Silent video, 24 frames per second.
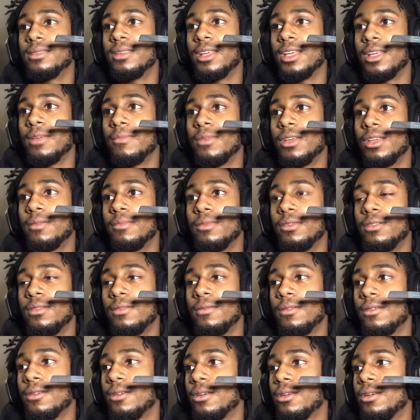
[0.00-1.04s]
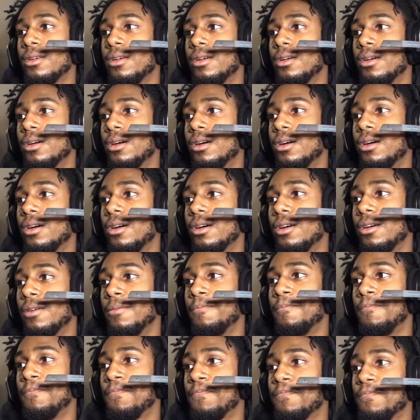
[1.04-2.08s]
day, maybe,
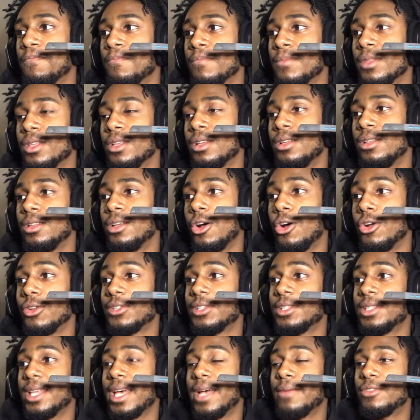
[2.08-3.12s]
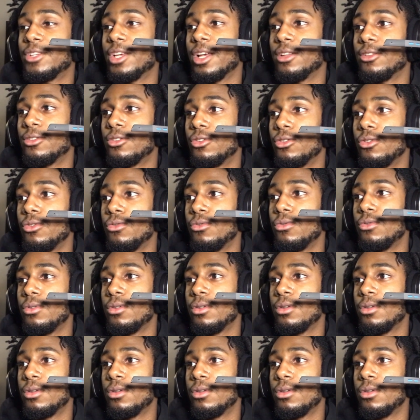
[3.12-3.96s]
on Snapchat too.